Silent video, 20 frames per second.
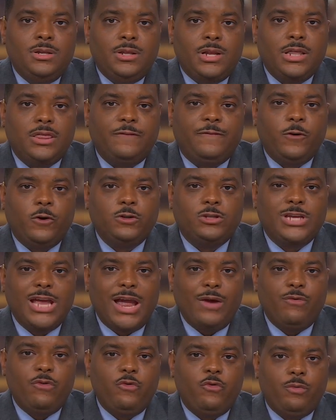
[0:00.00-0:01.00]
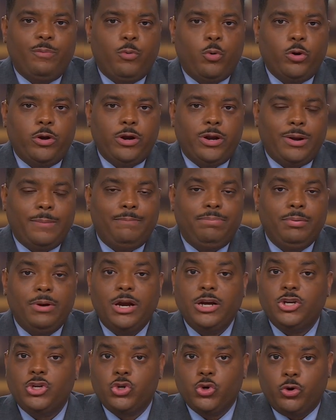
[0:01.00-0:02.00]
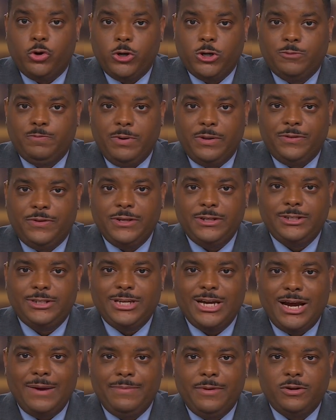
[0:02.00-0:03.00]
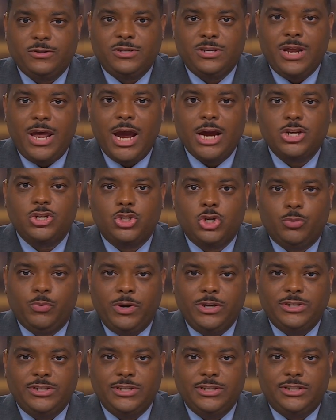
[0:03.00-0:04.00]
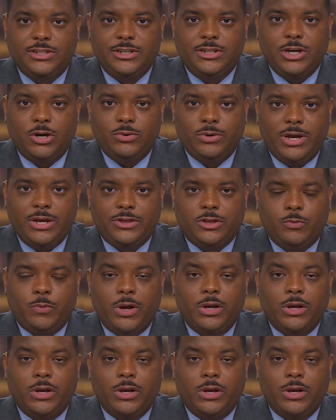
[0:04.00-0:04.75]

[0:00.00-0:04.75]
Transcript: Not the first time we've reported a blood shortage, but this time there's an extra reason to donate.